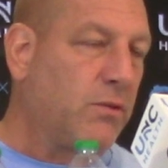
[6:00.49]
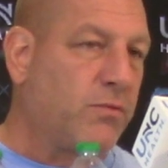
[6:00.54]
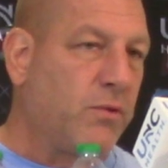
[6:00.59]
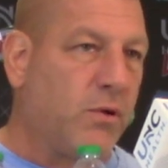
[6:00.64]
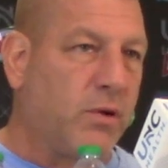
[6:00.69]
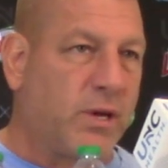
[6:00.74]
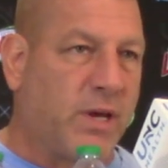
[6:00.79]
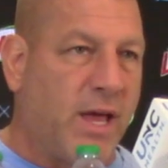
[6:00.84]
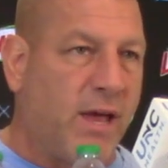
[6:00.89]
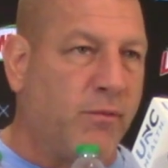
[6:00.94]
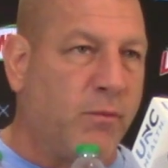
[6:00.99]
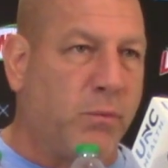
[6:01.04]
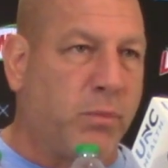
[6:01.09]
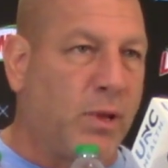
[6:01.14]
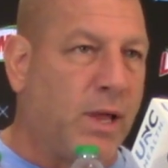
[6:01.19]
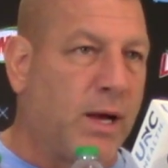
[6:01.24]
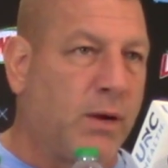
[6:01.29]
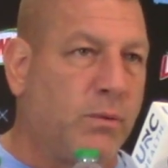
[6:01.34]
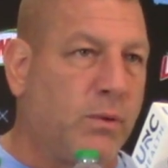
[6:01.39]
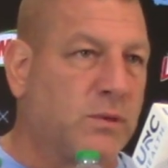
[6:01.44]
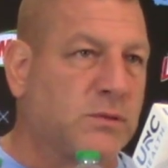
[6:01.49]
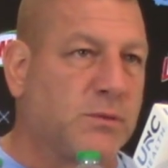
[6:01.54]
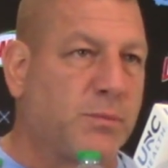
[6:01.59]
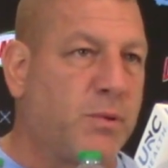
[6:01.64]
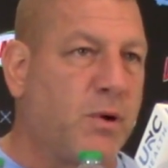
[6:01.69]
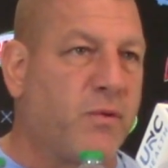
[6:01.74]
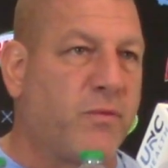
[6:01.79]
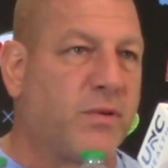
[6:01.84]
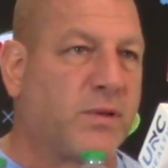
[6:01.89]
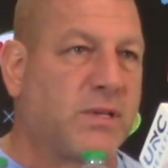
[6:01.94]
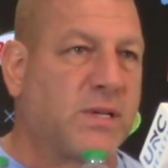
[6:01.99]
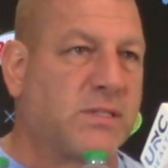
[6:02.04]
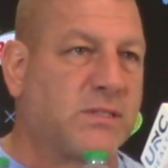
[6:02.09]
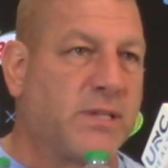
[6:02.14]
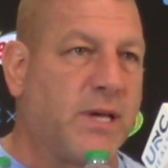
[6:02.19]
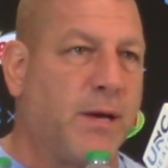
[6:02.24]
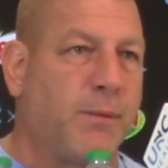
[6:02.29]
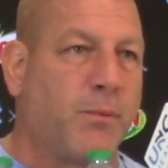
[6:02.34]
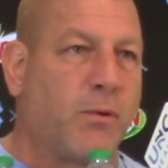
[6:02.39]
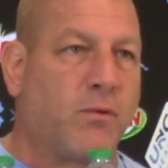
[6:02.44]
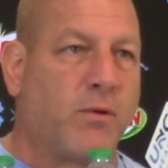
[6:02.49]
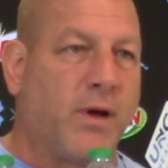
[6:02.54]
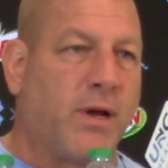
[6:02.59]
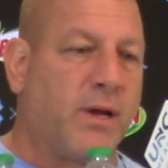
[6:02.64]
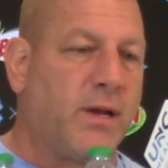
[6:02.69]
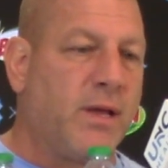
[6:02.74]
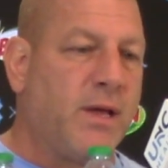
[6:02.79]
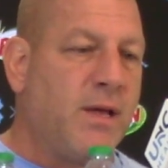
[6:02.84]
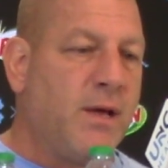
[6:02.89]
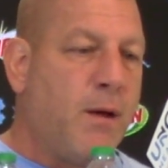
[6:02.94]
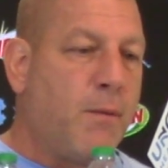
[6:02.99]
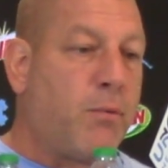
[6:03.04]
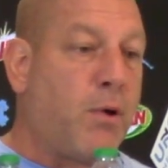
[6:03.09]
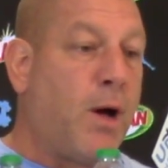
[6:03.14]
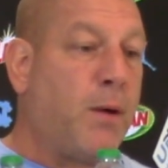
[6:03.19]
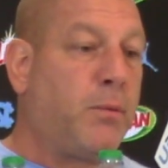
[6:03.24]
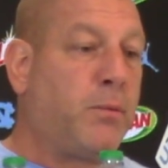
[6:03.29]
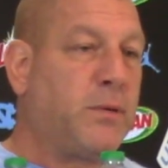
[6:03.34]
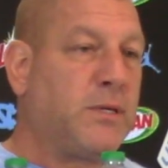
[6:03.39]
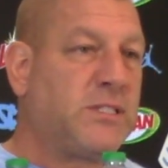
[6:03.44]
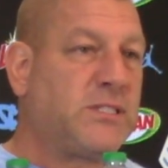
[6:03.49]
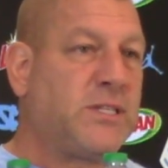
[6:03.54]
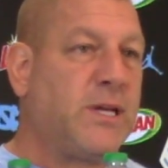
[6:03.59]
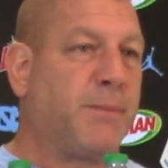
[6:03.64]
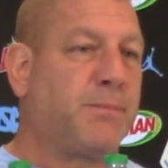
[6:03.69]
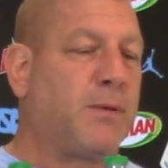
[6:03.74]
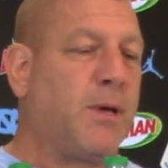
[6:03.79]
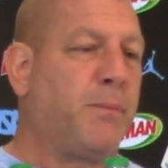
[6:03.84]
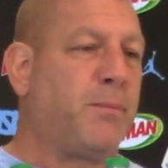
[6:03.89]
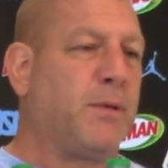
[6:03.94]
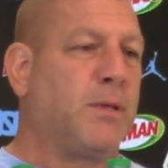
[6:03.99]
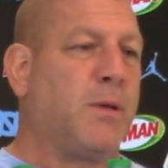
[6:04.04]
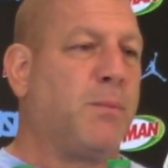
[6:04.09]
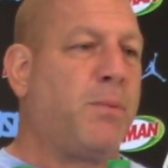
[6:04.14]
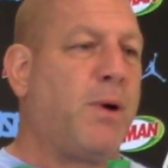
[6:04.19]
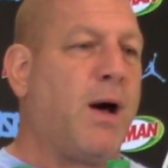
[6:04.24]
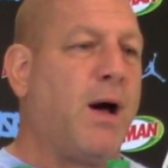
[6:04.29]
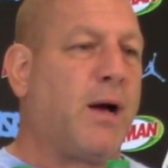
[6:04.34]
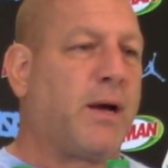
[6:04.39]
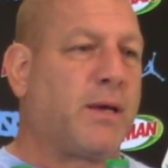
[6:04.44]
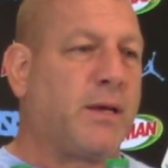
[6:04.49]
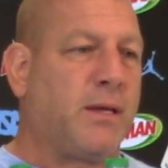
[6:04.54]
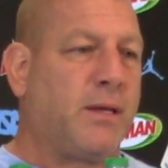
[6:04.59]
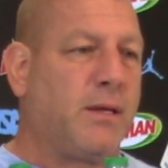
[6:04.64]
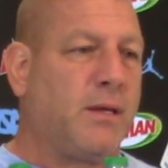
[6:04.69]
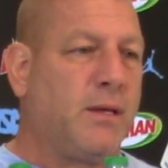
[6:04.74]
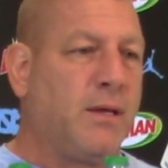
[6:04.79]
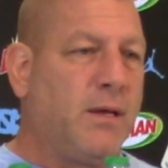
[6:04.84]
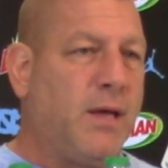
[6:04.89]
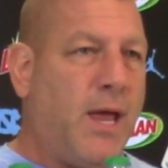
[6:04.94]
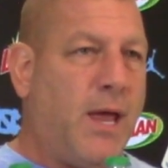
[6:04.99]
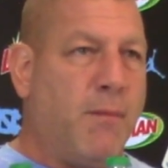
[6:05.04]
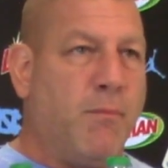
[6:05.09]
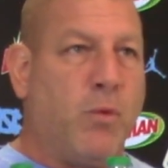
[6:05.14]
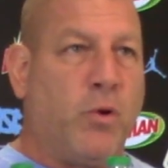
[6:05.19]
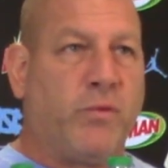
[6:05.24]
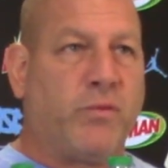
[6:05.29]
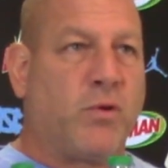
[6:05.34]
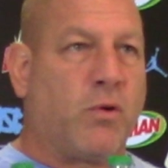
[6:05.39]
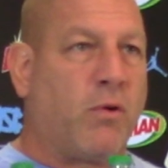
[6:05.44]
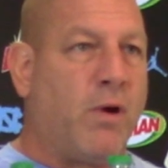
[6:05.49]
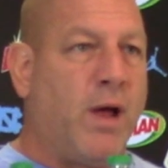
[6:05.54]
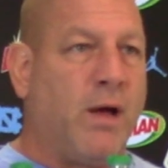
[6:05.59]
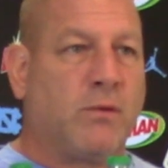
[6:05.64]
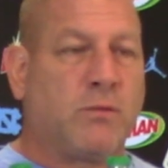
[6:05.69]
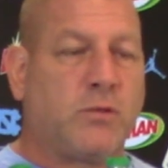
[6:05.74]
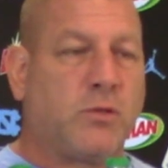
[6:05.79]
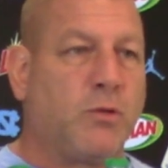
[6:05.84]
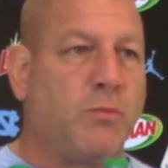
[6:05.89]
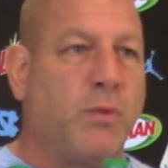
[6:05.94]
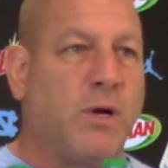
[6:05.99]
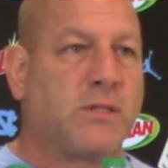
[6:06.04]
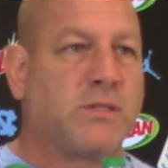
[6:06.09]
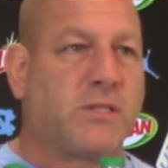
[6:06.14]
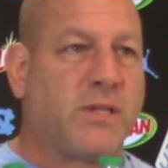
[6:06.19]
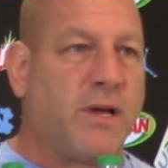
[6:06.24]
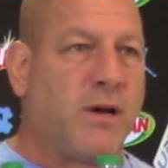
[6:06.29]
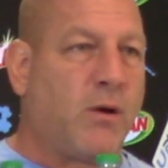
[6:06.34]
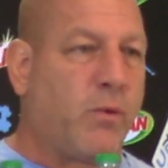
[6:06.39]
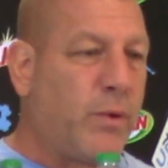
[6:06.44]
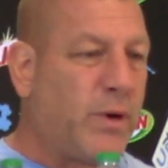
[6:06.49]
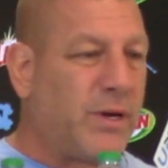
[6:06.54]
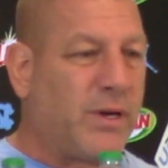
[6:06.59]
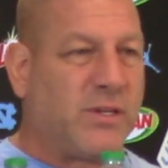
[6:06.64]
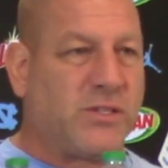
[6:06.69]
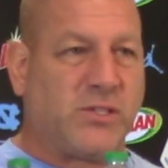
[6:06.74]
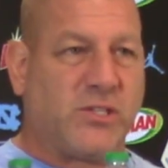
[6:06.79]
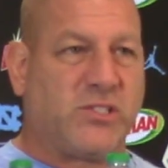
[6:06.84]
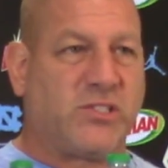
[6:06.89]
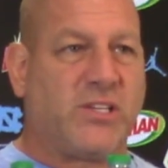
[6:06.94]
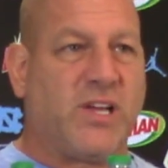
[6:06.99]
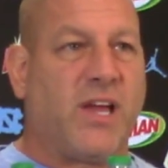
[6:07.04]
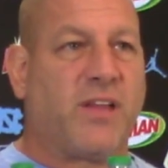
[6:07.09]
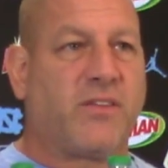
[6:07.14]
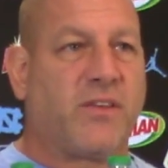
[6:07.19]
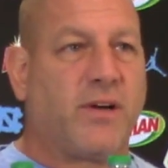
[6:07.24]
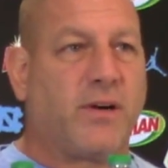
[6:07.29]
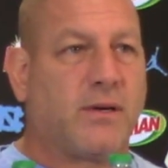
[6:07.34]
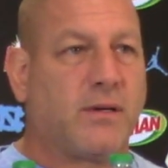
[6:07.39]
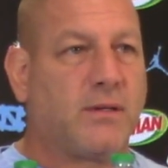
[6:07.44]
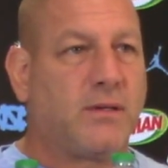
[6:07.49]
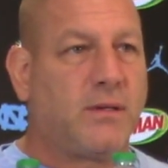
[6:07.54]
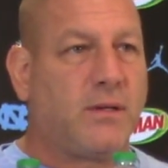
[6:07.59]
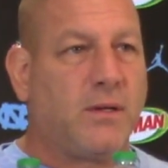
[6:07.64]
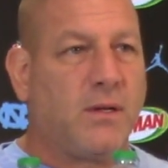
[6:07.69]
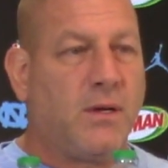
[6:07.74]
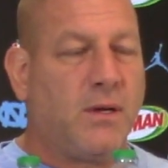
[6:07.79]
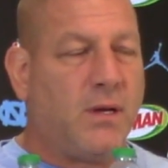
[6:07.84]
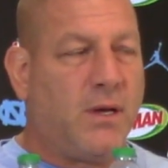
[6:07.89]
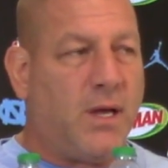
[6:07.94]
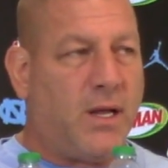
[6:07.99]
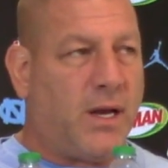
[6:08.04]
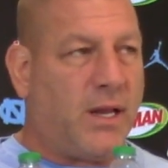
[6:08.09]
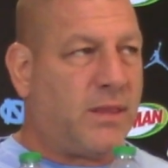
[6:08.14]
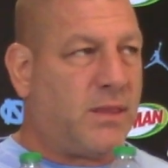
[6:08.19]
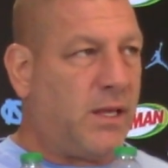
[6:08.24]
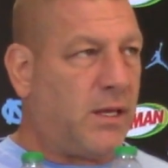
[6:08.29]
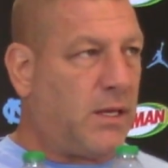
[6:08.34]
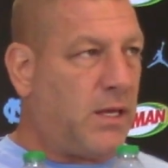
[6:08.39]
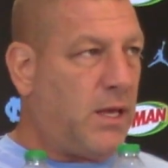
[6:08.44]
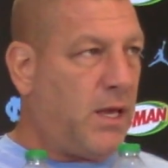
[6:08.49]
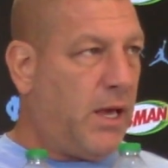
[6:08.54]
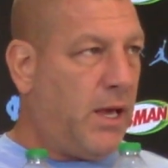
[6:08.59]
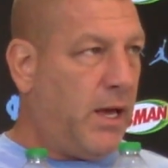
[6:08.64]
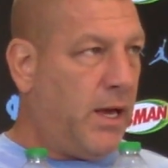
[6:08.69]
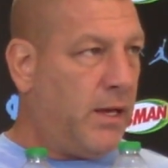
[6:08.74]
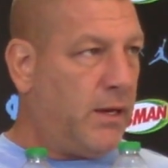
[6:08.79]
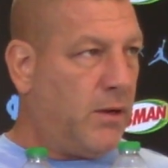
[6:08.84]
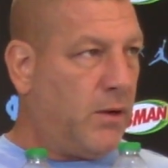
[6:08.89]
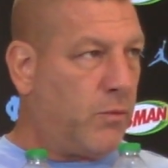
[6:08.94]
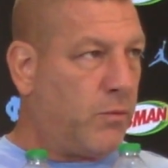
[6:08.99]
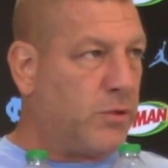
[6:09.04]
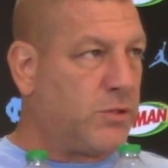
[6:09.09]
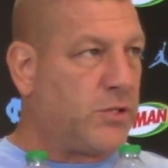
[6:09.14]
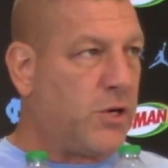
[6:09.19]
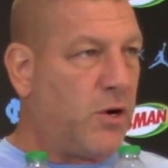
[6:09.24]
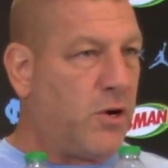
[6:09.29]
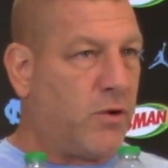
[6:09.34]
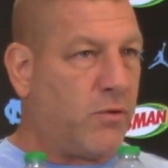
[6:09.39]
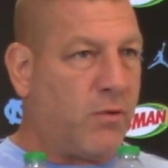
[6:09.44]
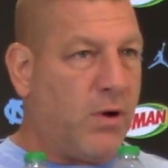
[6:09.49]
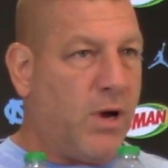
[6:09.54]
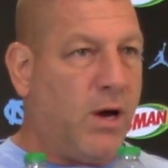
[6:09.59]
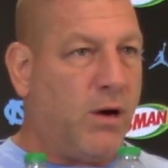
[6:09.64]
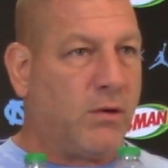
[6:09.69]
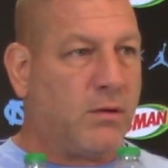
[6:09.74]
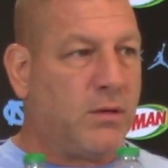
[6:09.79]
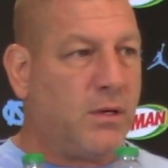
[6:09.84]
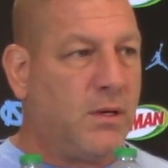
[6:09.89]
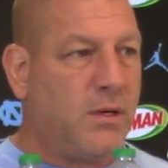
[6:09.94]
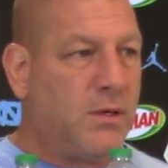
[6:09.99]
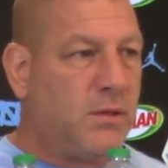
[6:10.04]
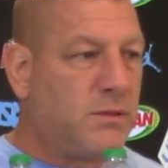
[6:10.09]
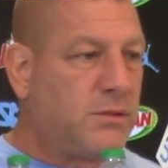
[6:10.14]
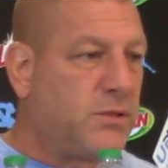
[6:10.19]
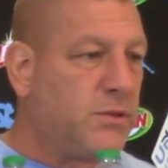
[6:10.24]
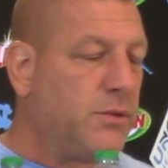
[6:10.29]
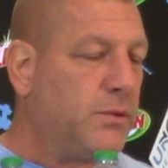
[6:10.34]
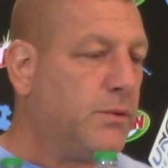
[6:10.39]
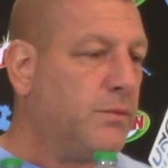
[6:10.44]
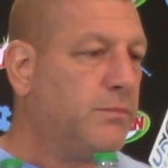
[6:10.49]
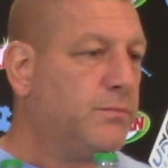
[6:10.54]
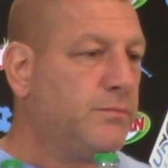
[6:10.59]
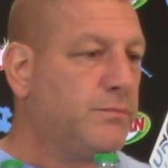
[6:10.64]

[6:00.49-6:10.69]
throw to Gavin Blackwell is a perfect example, right? Probably stepped up in the pocket and moved around too much there. We could have just sat there. And I think he had a return route to